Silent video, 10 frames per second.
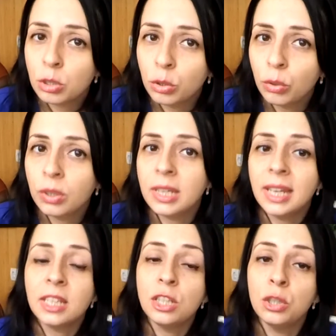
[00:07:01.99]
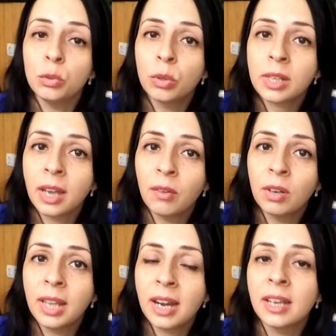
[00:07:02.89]
sure that your
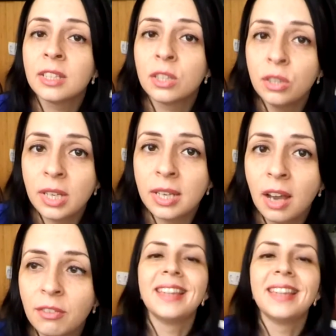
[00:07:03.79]
cover letter is good enough.